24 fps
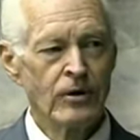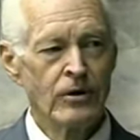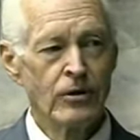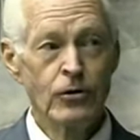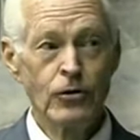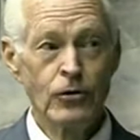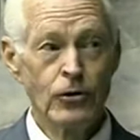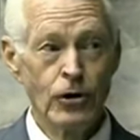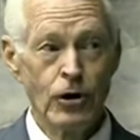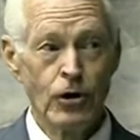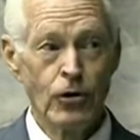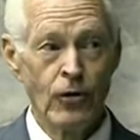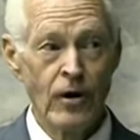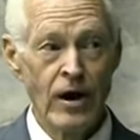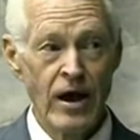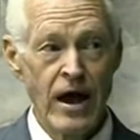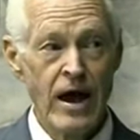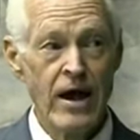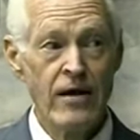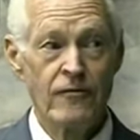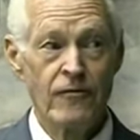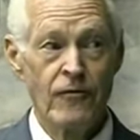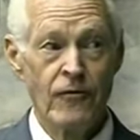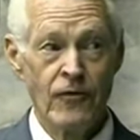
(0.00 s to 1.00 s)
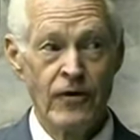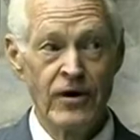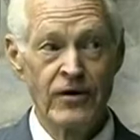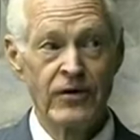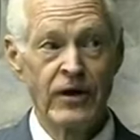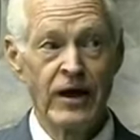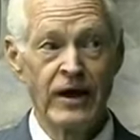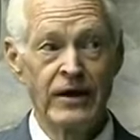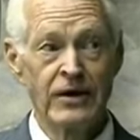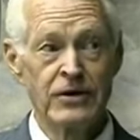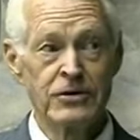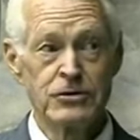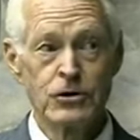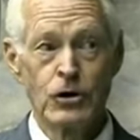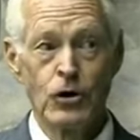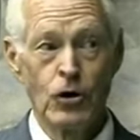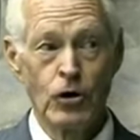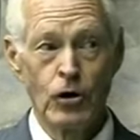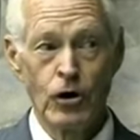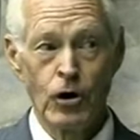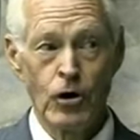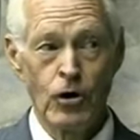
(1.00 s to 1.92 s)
who know everything that's going